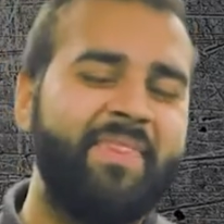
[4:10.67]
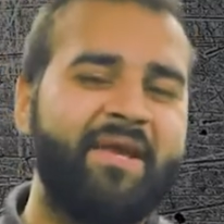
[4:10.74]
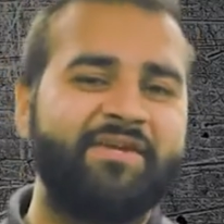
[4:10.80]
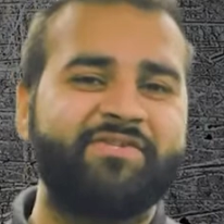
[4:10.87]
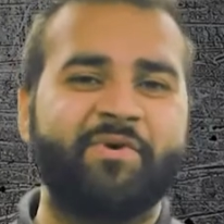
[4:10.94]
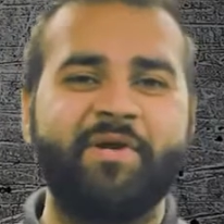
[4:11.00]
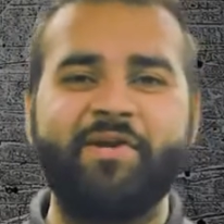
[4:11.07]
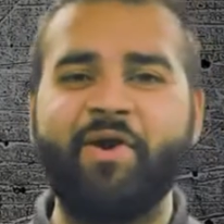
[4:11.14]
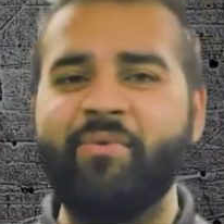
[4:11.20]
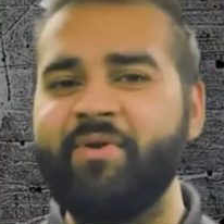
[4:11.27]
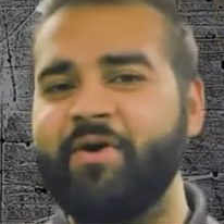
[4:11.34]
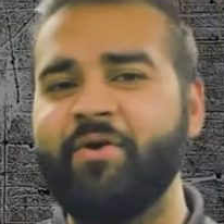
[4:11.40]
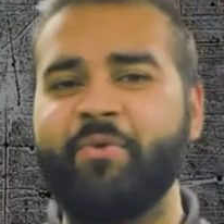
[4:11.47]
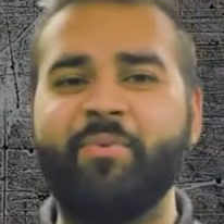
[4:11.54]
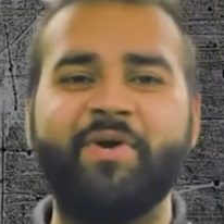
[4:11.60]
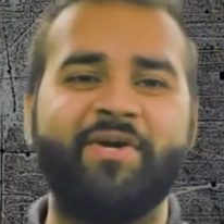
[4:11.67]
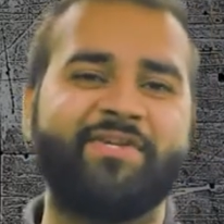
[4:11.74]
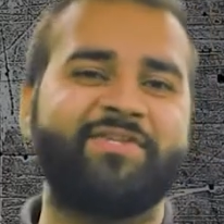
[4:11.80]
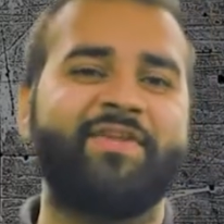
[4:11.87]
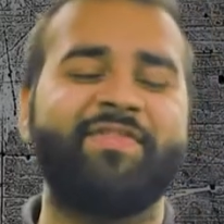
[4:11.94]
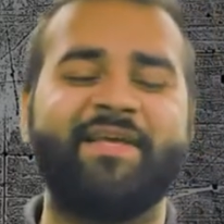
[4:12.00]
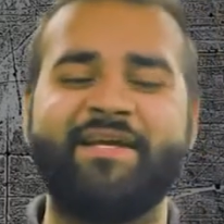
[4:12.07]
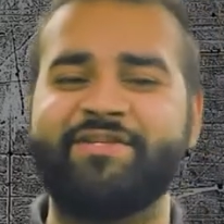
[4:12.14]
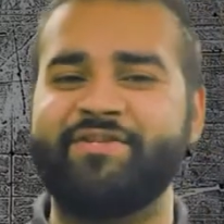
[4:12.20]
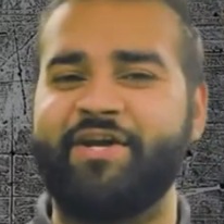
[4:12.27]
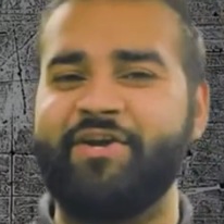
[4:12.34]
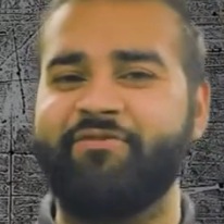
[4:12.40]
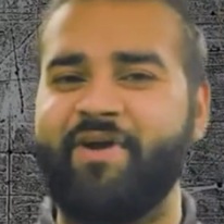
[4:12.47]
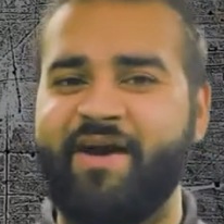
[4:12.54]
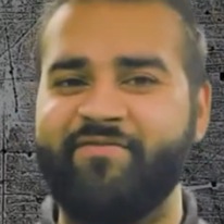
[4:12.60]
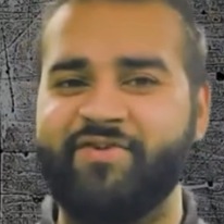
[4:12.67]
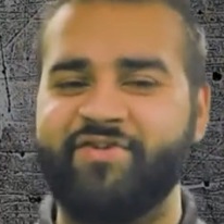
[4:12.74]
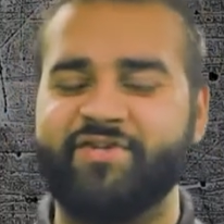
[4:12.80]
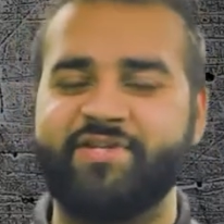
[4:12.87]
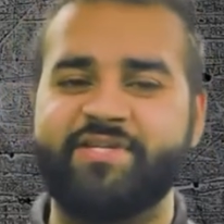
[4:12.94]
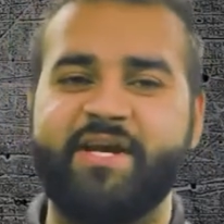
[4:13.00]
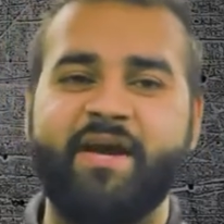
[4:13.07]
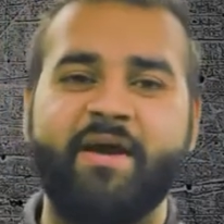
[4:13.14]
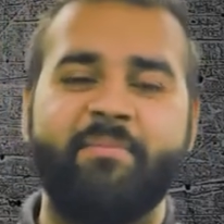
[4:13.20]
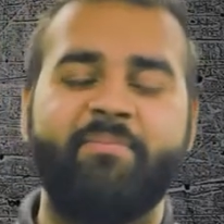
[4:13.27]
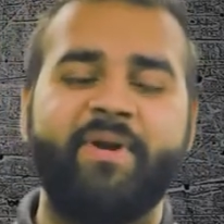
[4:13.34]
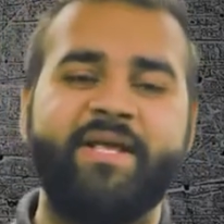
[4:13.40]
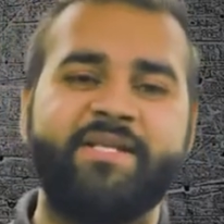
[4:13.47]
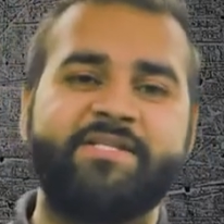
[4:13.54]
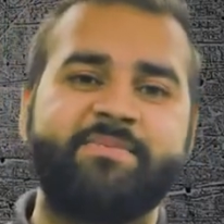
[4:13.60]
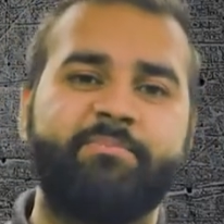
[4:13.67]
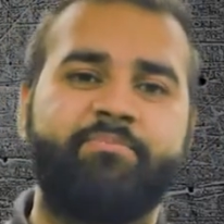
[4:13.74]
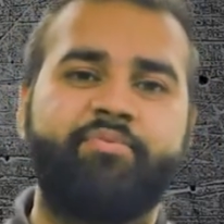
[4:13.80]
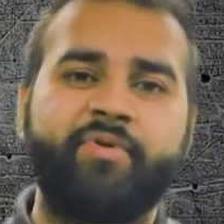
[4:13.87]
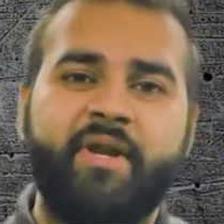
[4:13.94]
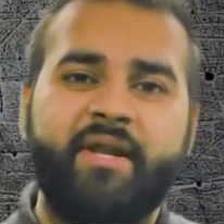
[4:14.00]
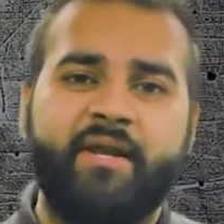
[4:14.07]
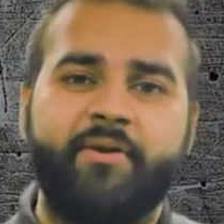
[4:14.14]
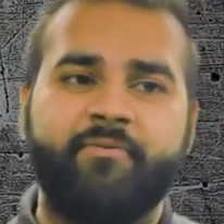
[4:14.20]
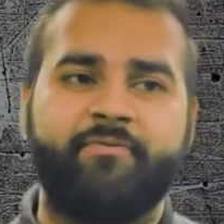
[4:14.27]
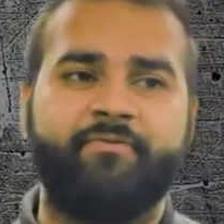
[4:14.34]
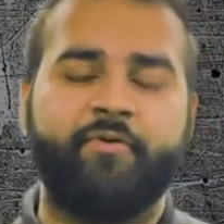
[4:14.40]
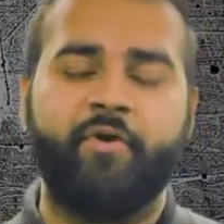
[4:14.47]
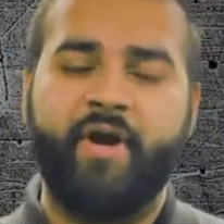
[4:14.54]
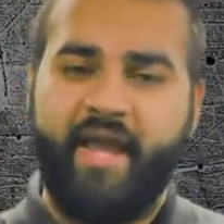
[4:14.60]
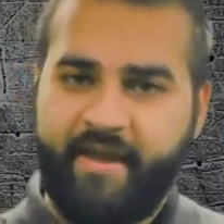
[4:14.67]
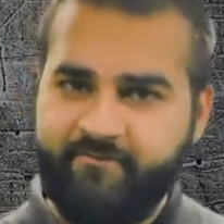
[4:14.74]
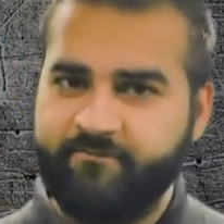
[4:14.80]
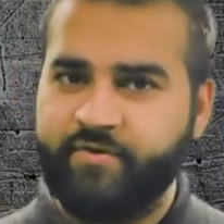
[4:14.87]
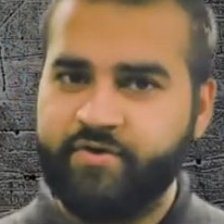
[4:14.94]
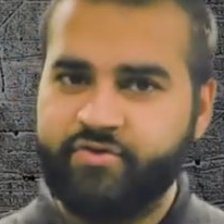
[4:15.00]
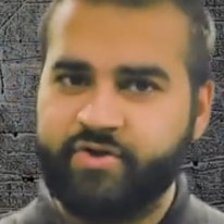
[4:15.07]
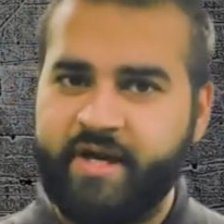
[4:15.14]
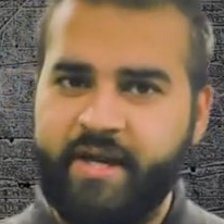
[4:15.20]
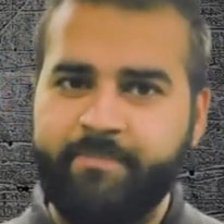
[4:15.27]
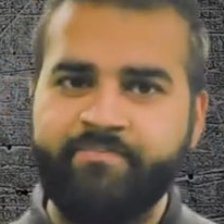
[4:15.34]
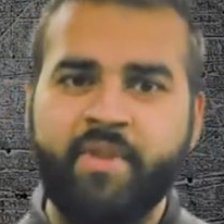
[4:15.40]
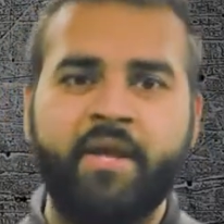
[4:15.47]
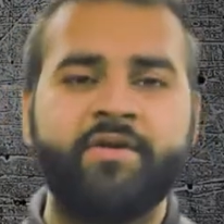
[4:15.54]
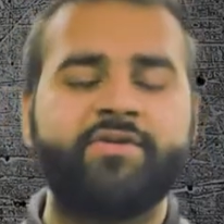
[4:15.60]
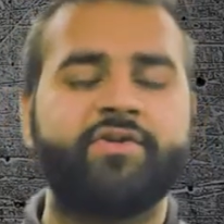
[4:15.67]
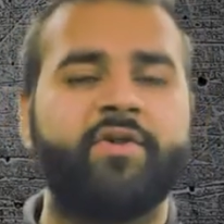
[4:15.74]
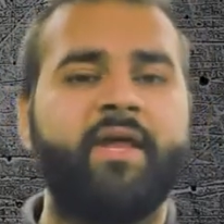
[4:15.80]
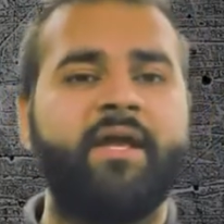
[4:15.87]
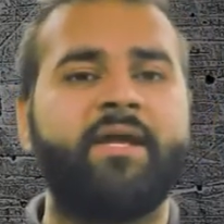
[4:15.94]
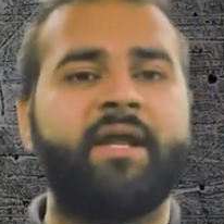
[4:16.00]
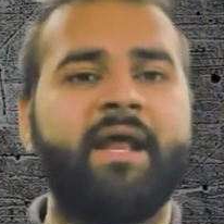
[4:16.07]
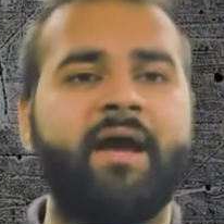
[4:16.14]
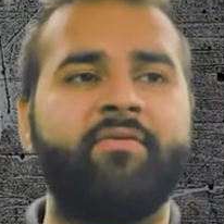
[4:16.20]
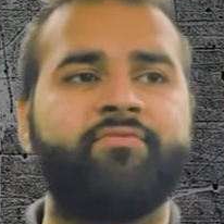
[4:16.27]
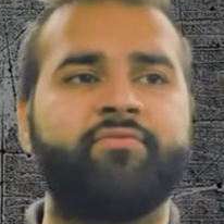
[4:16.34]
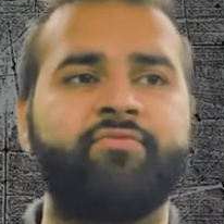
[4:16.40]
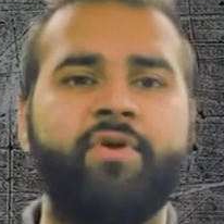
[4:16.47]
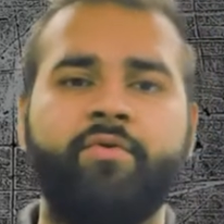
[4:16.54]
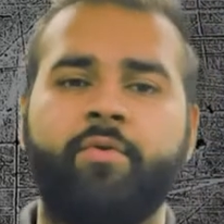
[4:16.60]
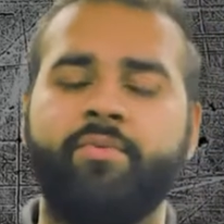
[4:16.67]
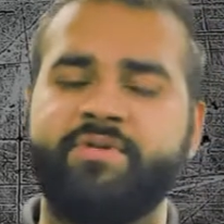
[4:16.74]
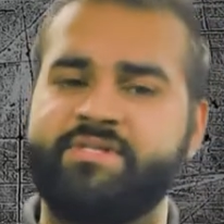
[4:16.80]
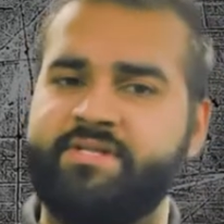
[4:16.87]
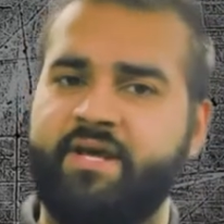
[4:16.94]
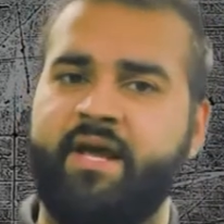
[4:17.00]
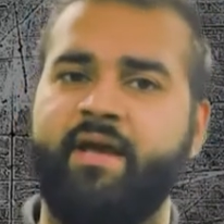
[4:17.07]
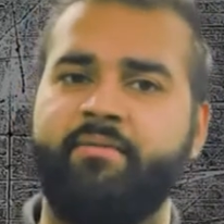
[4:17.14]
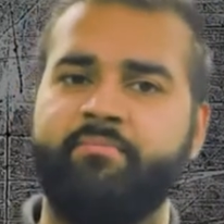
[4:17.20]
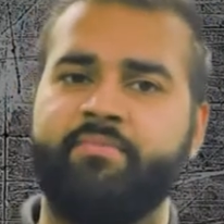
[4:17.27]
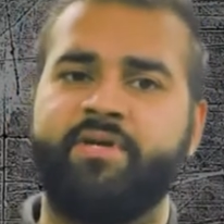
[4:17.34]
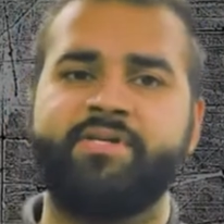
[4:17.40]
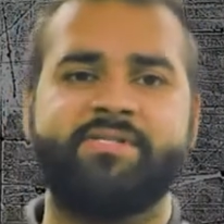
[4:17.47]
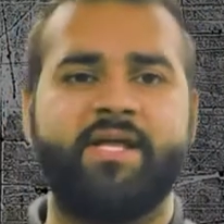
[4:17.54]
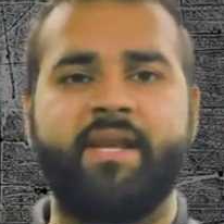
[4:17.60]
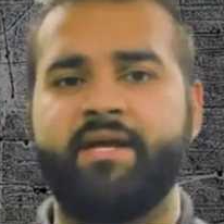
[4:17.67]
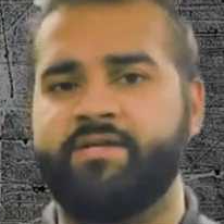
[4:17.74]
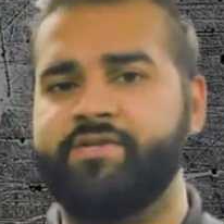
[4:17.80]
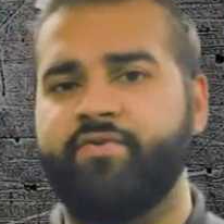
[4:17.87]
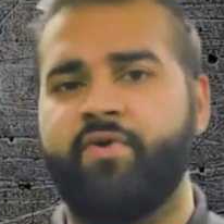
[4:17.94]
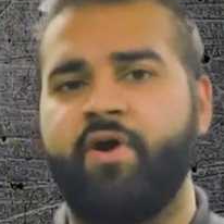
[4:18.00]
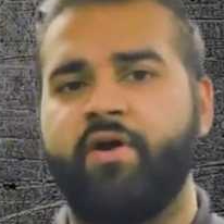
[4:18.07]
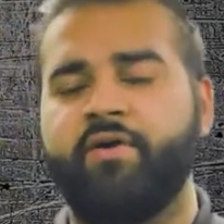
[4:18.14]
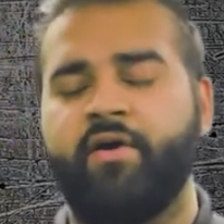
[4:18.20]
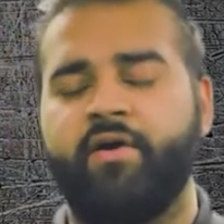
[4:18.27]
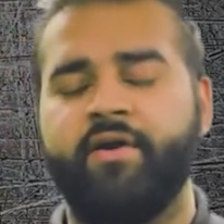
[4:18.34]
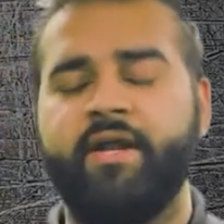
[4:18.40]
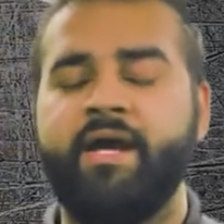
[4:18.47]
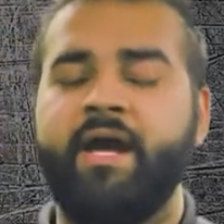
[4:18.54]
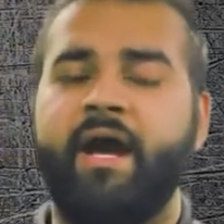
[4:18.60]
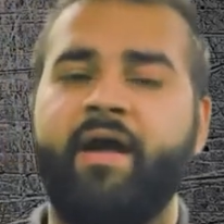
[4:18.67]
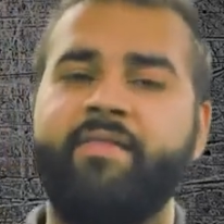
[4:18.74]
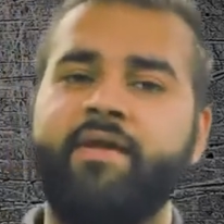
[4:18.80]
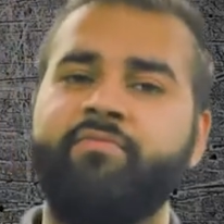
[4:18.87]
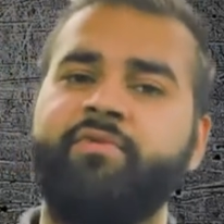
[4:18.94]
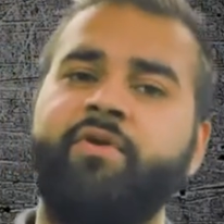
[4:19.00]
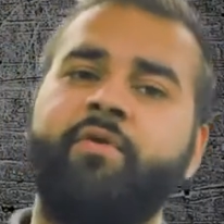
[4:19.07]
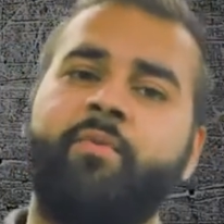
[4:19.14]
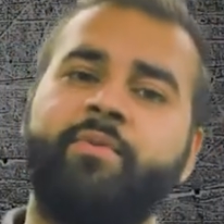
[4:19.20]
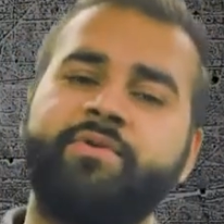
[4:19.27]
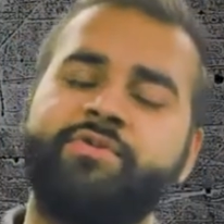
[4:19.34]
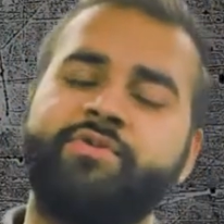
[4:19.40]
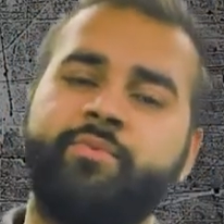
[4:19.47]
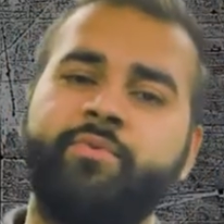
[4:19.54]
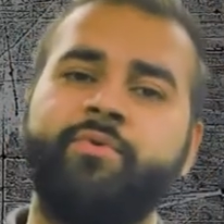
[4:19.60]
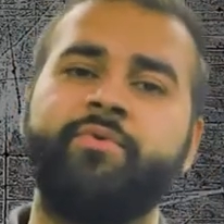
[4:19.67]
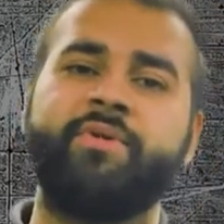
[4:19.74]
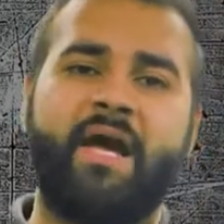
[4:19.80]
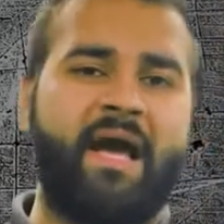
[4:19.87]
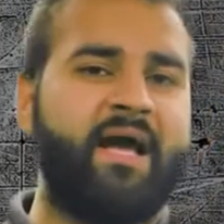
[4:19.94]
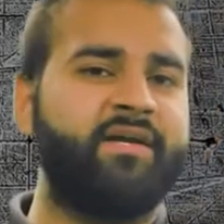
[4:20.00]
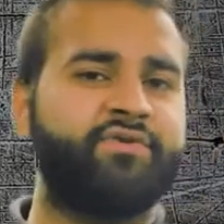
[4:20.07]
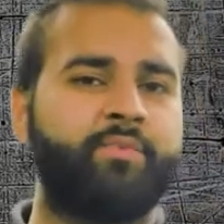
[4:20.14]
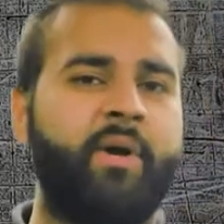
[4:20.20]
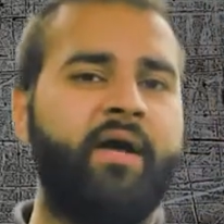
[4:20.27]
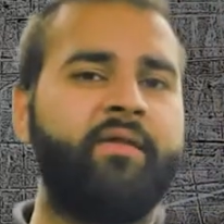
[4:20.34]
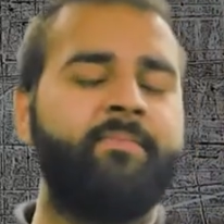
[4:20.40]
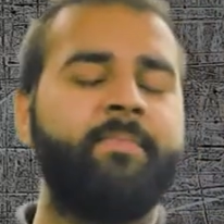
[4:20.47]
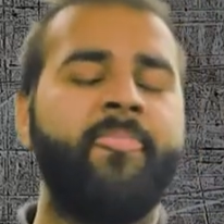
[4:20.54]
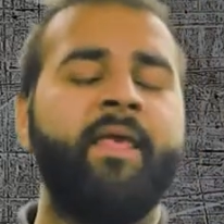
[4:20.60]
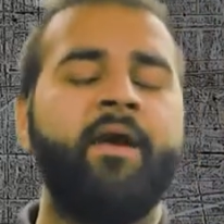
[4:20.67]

So it no longer works on things like your Ravagers, but it's brilliant for infantry. So they can have reroll 1s to hit because they're next to your Archon, and then reroll 1s to wound as well.